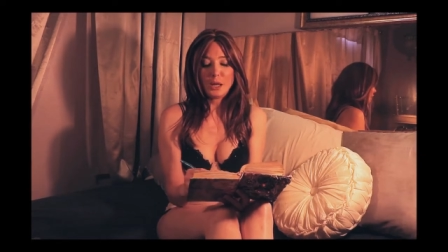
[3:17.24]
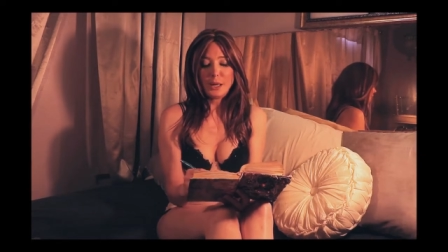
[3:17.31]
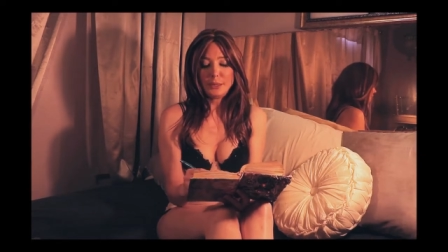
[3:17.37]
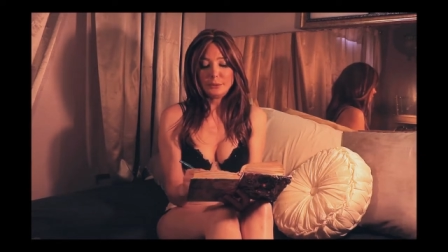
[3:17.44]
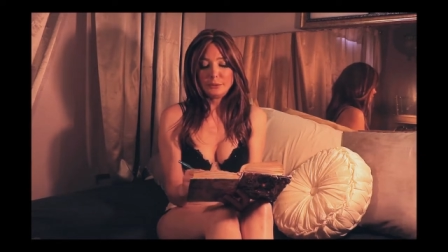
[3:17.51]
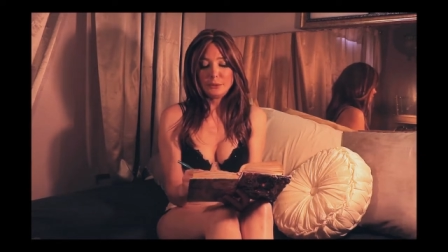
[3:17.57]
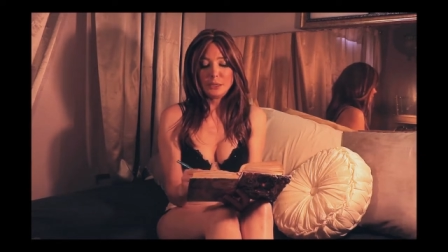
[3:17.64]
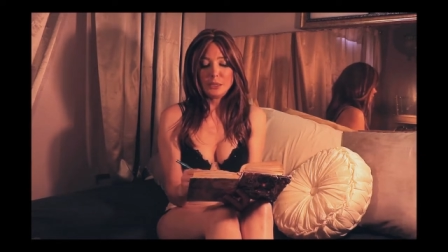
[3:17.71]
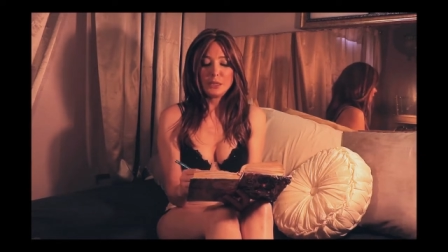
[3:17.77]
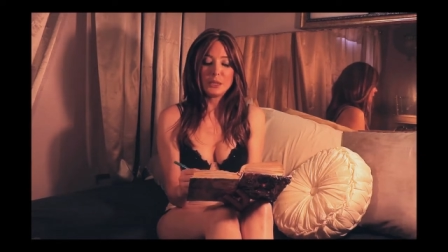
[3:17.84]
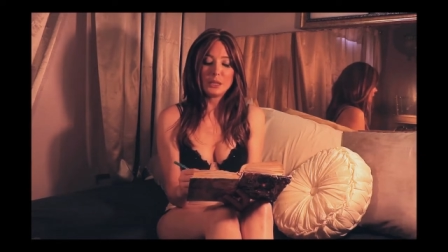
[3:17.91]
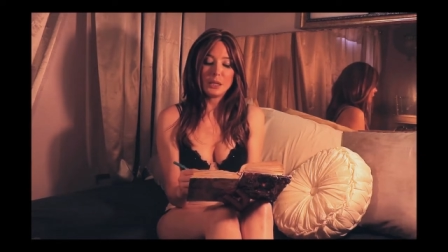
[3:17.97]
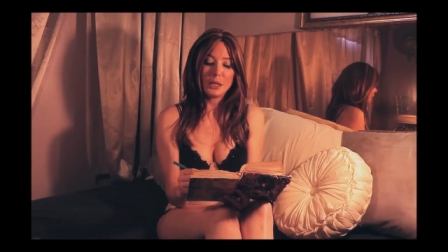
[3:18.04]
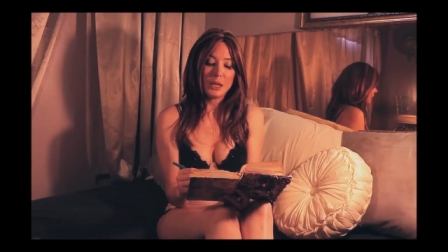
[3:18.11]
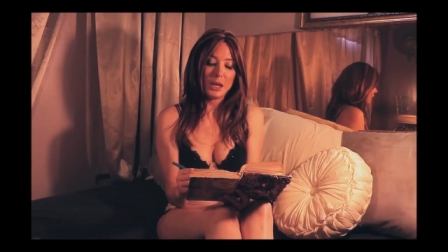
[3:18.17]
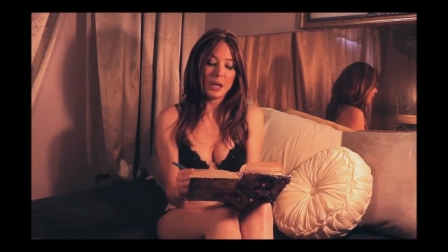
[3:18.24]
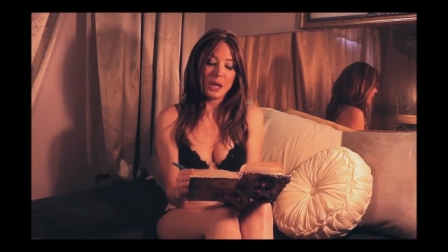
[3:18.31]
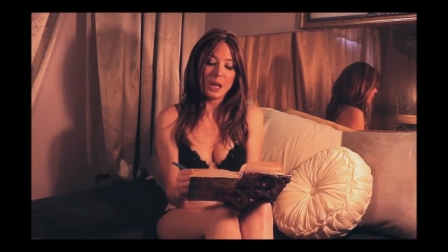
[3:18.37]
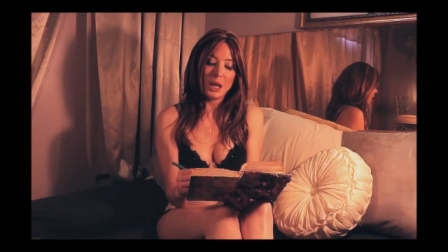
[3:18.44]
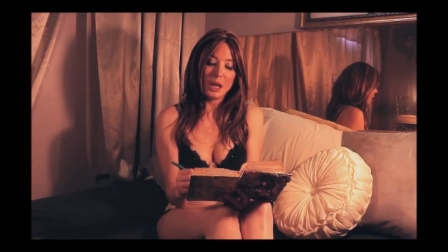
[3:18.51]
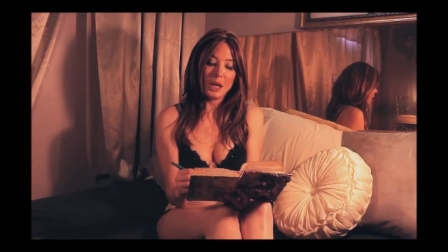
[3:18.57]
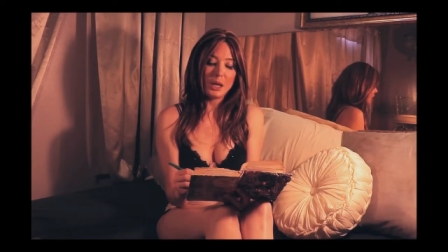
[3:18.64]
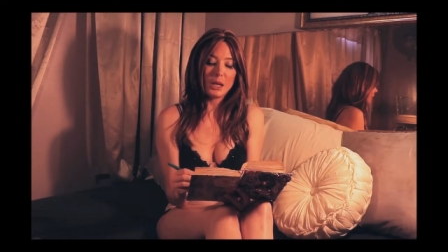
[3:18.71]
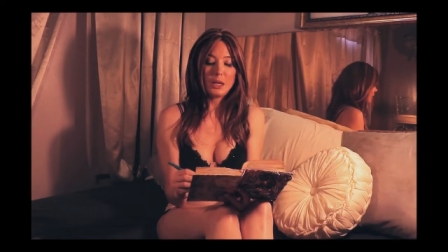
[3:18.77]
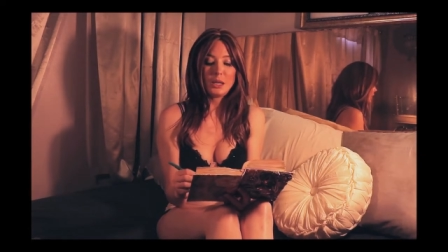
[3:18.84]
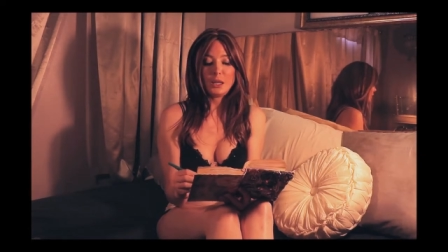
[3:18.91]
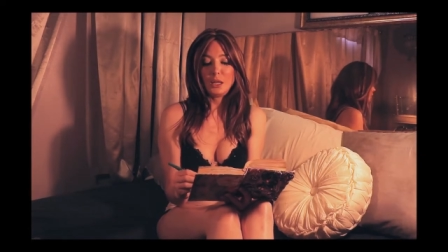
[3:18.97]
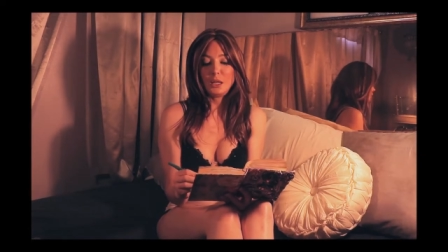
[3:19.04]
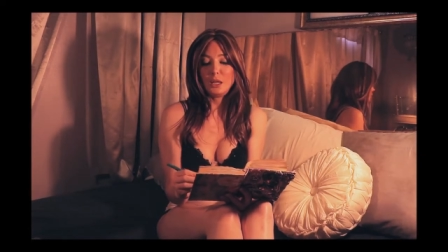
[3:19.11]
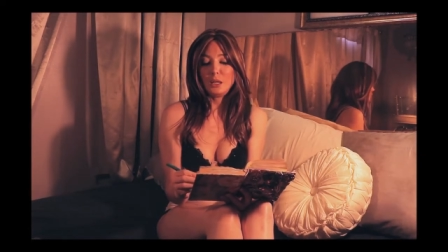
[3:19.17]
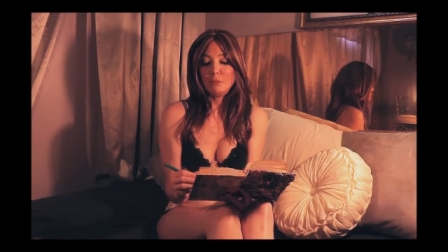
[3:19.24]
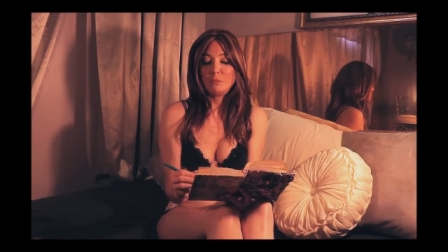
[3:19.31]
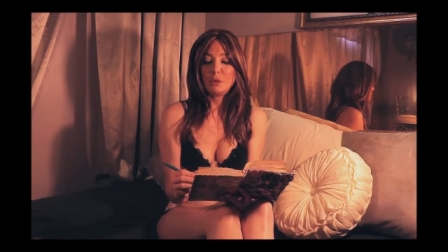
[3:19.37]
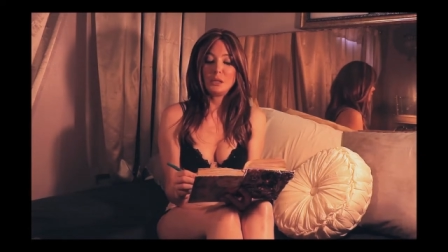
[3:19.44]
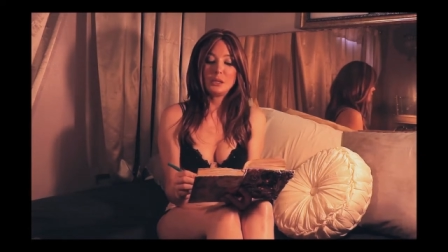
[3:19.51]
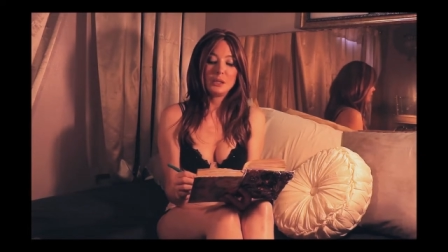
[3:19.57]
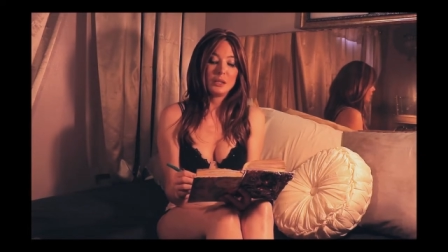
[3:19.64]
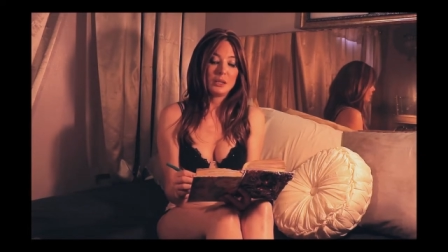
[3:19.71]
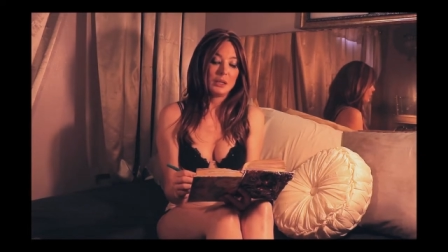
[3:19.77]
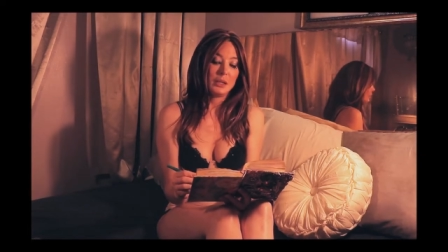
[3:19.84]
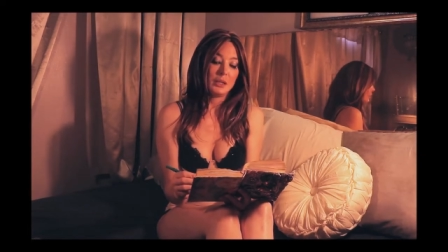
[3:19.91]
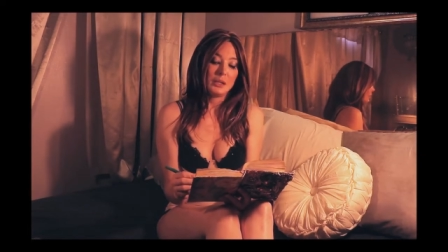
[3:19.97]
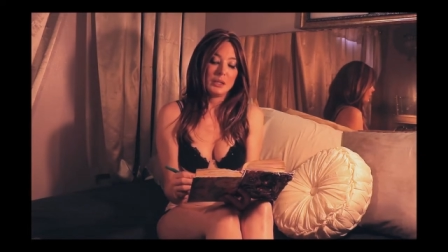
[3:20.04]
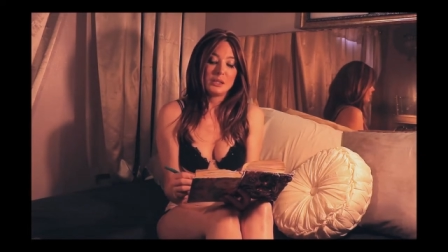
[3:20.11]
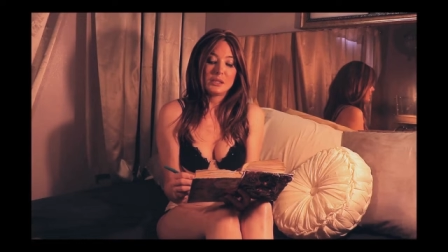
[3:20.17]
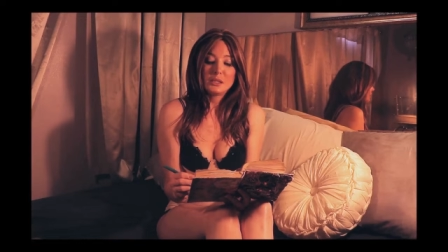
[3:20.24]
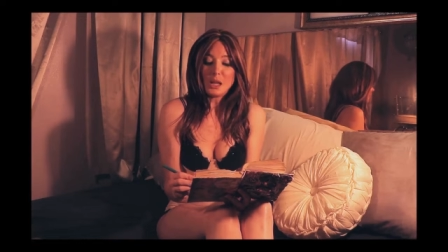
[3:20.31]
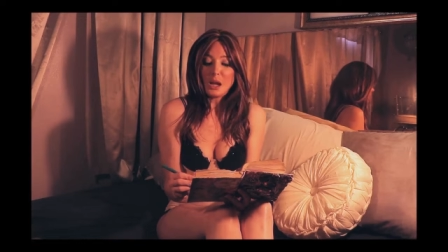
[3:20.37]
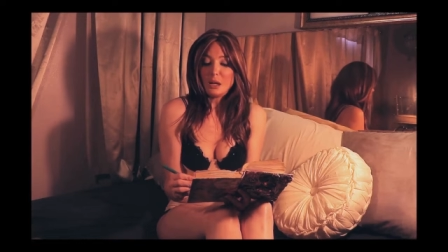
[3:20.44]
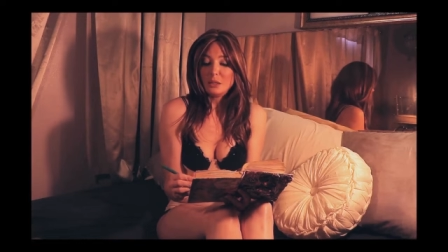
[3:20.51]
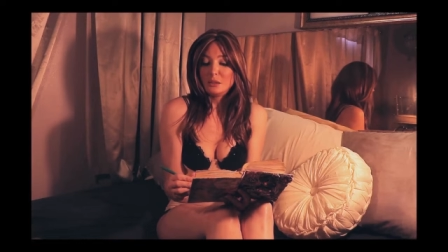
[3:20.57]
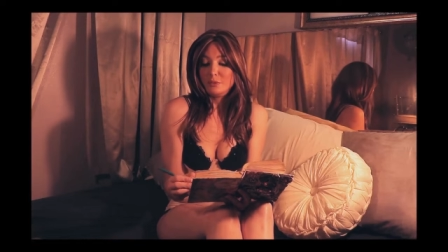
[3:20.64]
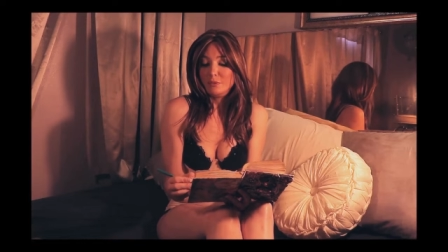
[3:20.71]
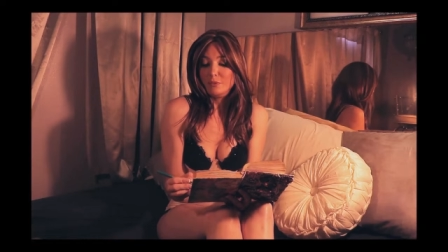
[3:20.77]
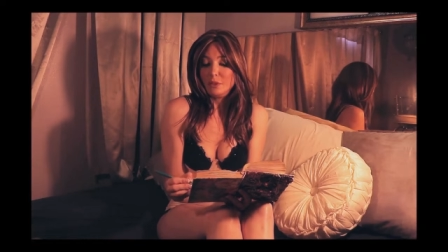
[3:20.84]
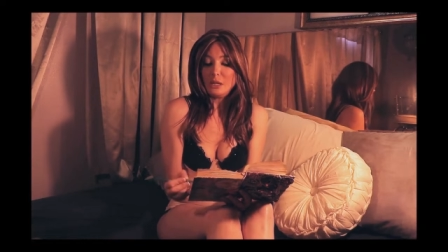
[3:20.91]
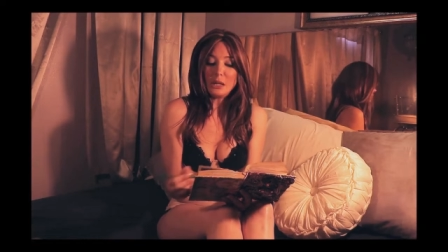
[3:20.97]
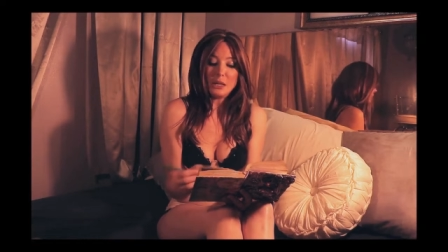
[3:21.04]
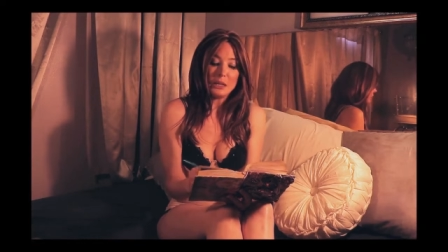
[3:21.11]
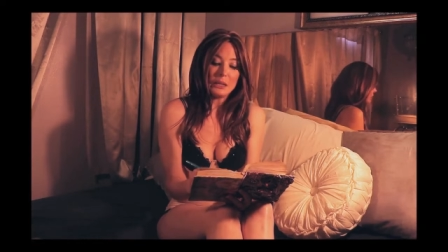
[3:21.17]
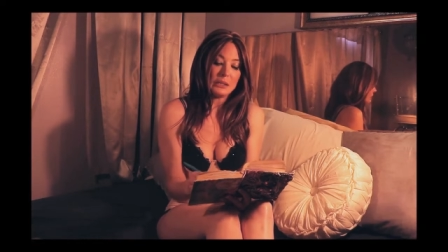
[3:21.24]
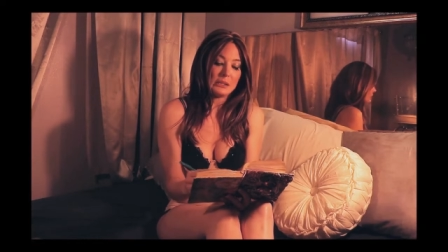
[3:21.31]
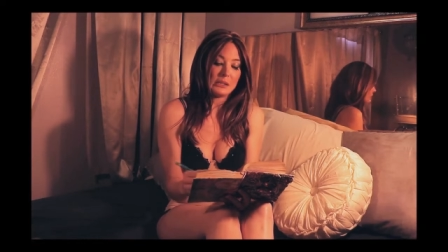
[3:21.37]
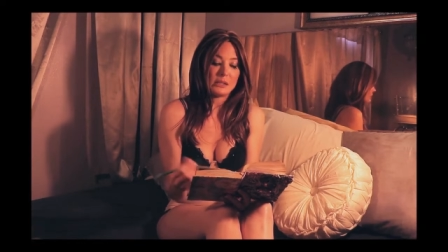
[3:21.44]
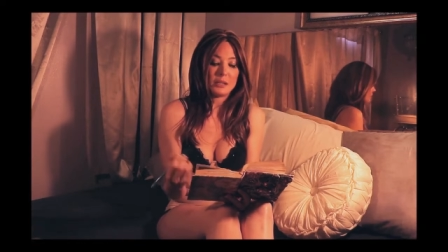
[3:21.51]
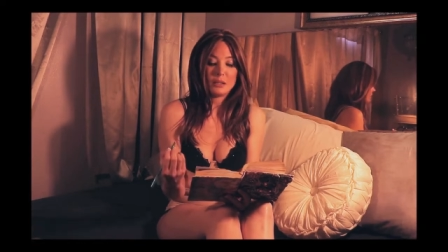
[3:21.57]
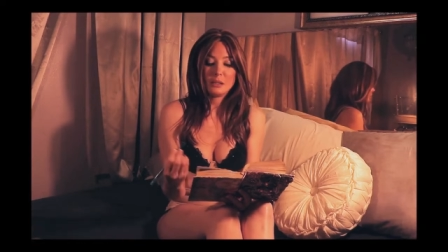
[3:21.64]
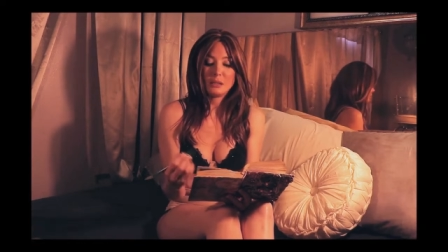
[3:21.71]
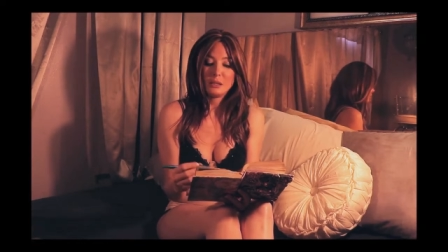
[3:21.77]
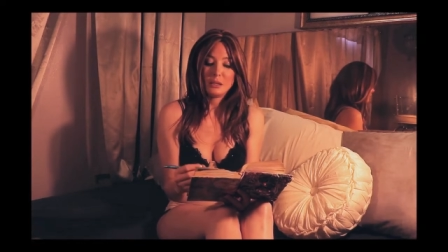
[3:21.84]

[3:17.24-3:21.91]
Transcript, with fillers: I think I am start feelings